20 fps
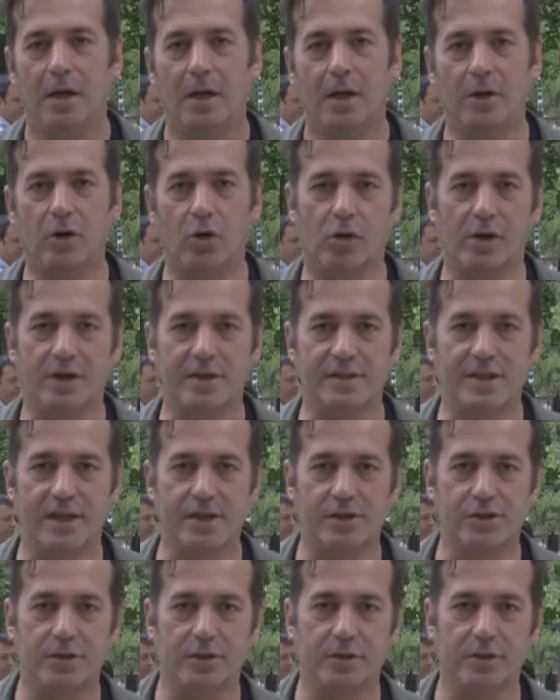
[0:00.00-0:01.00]
an
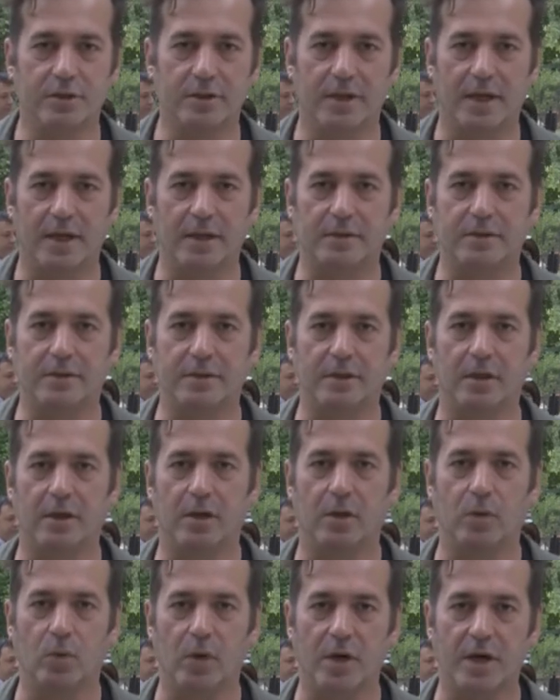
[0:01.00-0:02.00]
organization
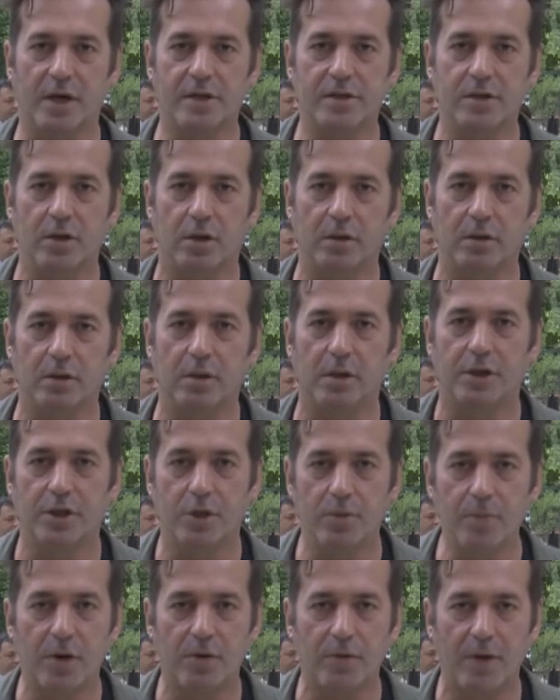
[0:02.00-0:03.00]
that works on
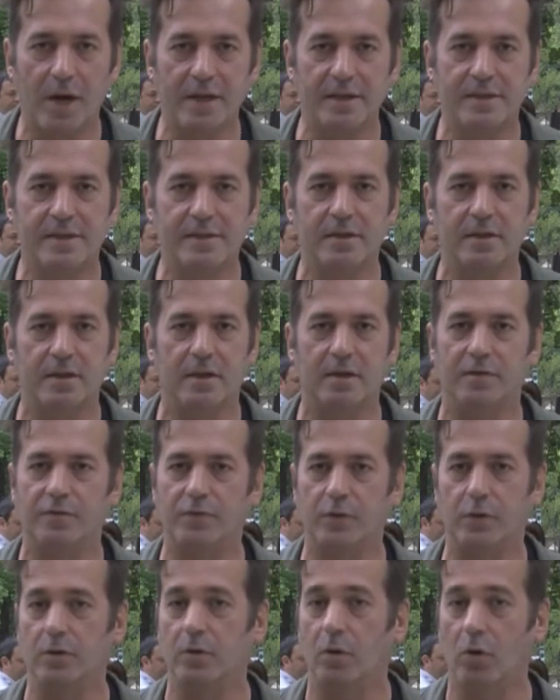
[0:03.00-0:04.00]
human rights
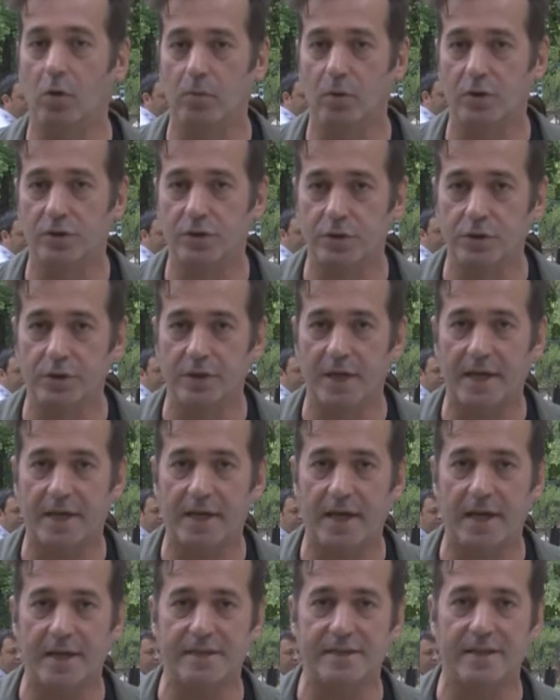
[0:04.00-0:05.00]
for almost two
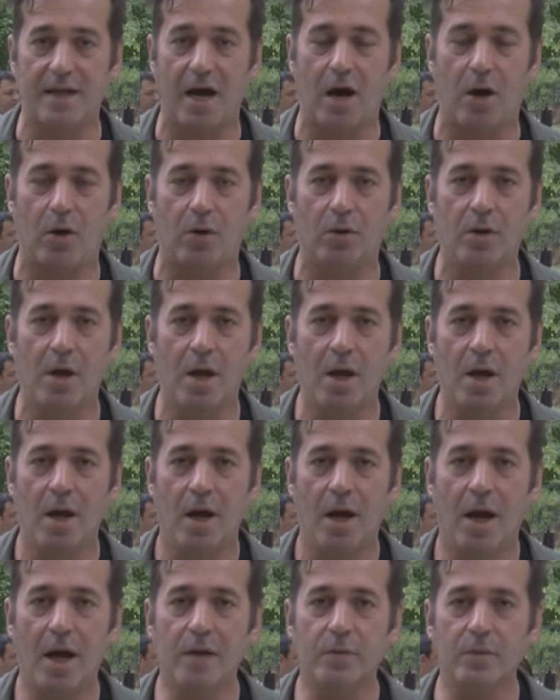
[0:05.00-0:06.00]
decades now.
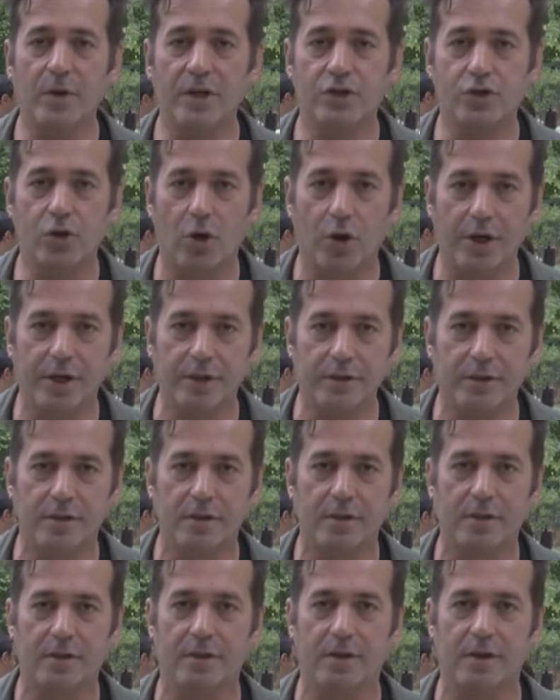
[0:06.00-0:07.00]
And we
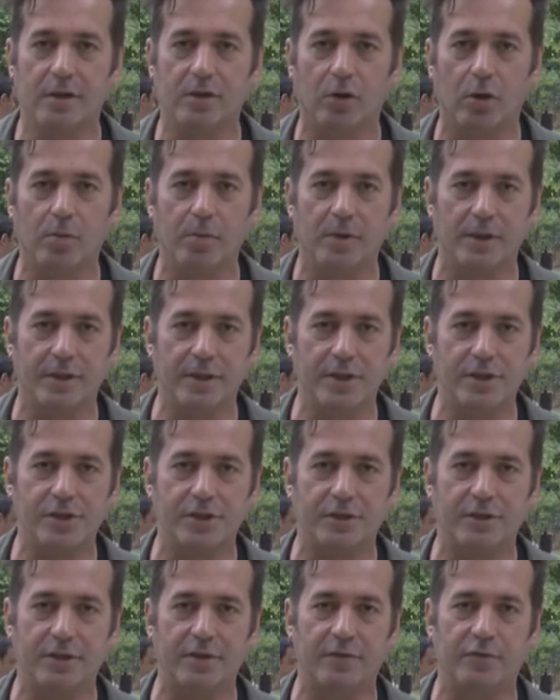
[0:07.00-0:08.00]
joined the global
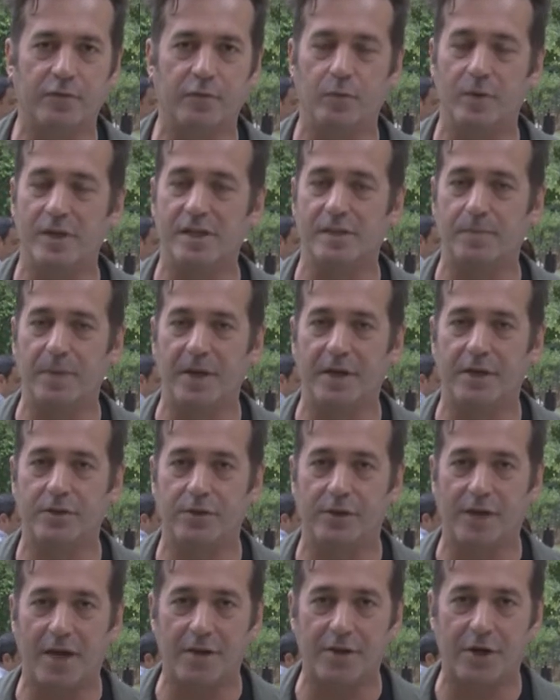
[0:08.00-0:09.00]
initiative We Speak
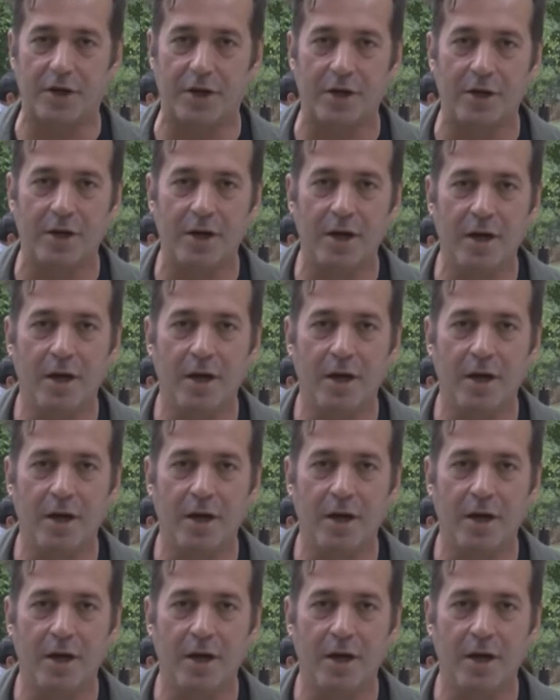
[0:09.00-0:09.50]
Together